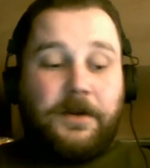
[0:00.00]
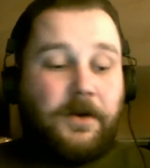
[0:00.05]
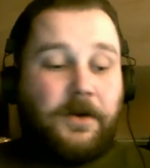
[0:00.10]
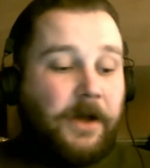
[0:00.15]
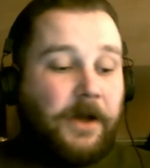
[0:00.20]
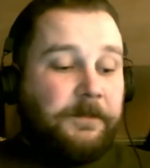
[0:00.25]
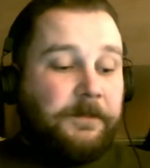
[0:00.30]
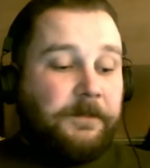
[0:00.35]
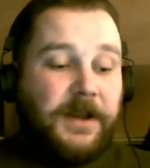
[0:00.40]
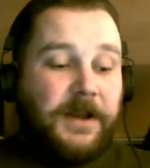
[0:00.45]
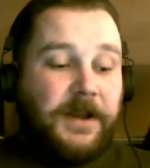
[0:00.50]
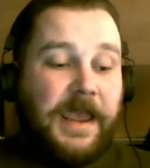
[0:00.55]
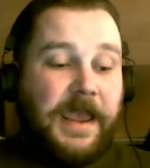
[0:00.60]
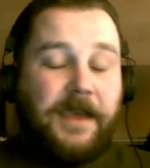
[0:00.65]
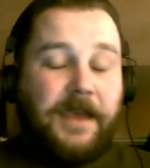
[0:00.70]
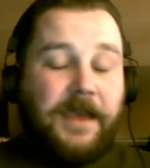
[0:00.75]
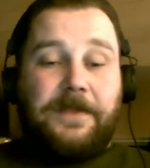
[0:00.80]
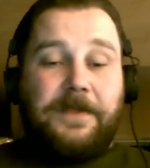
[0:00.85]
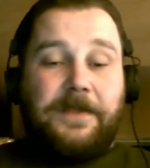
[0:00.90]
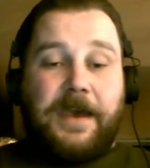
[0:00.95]
I'm going to
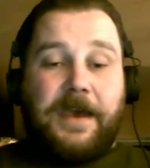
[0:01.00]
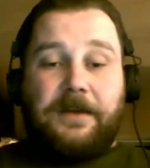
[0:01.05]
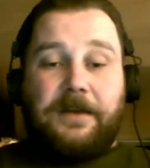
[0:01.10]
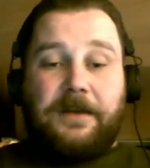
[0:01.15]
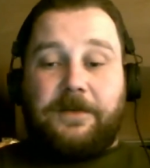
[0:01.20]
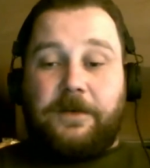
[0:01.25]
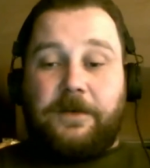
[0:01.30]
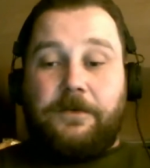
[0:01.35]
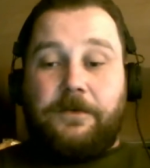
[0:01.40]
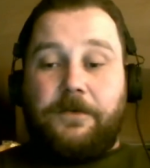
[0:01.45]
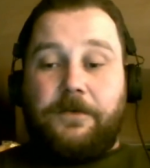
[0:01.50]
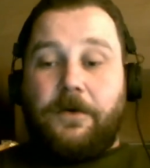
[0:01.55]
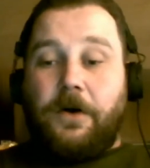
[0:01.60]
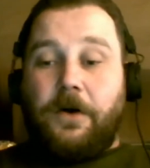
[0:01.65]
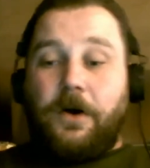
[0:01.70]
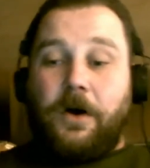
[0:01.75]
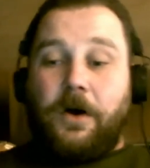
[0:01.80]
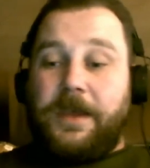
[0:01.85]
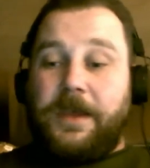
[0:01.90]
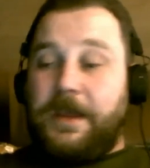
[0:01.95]
hand that to
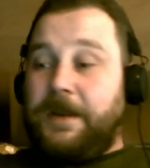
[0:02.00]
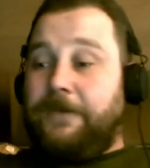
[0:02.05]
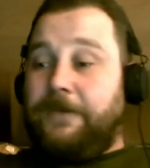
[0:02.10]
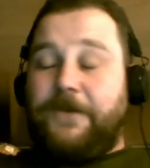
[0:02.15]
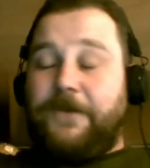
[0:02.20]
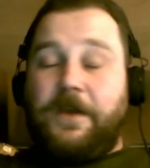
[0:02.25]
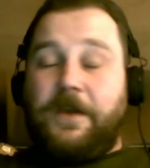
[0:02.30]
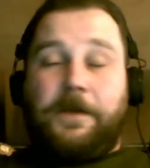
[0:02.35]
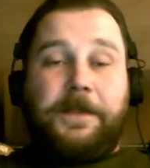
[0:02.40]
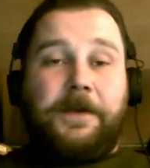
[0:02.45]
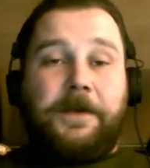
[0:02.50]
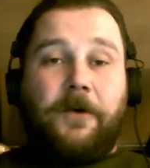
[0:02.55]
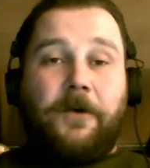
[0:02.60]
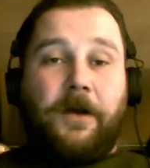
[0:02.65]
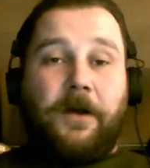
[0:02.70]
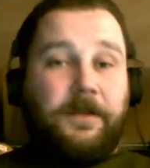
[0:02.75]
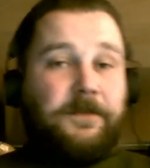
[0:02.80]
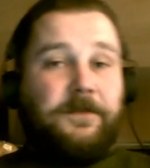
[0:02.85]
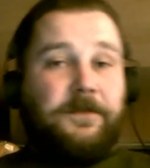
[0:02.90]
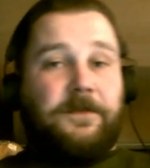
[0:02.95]
any field that
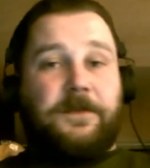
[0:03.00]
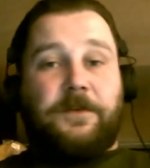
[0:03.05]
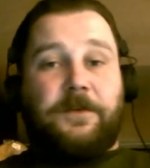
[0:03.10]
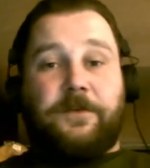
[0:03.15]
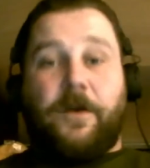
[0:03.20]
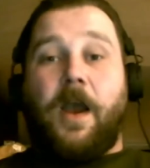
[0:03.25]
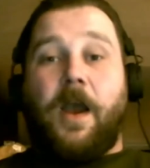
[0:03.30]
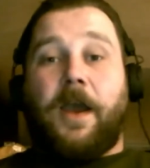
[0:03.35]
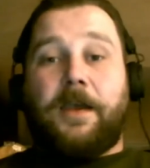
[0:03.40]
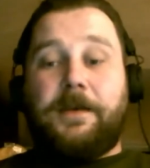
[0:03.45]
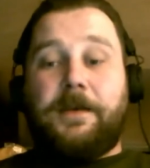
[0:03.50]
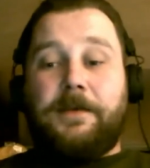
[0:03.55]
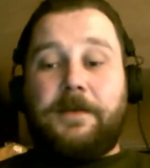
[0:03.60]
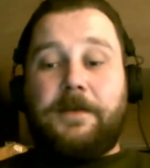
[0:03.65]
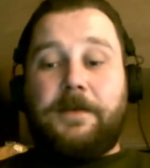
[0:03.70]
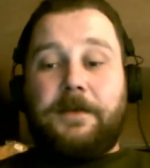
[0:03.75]
wants to try